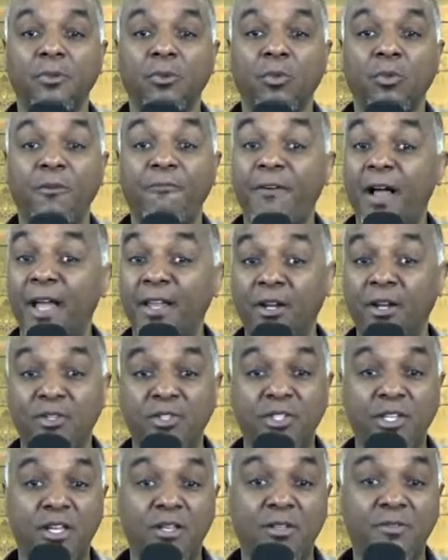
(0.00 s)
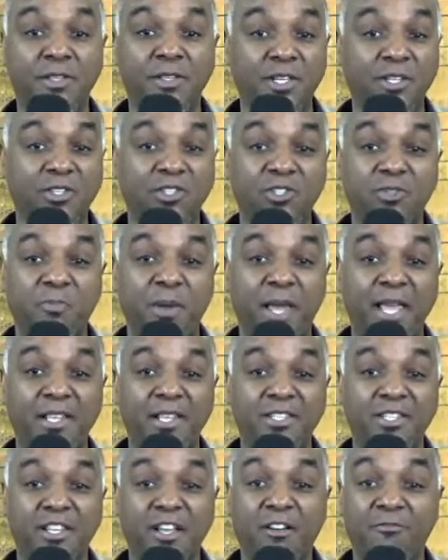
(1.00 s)
We find ourselves in a
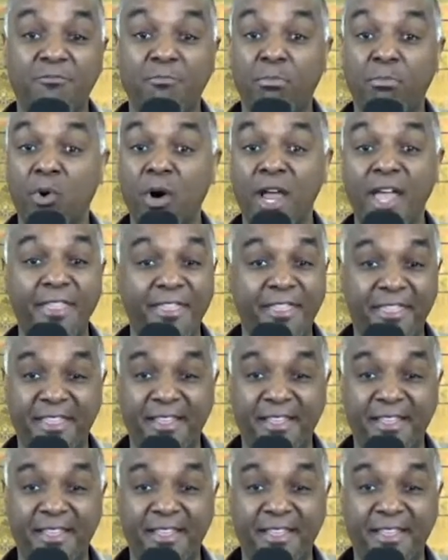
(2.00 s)
space of breath,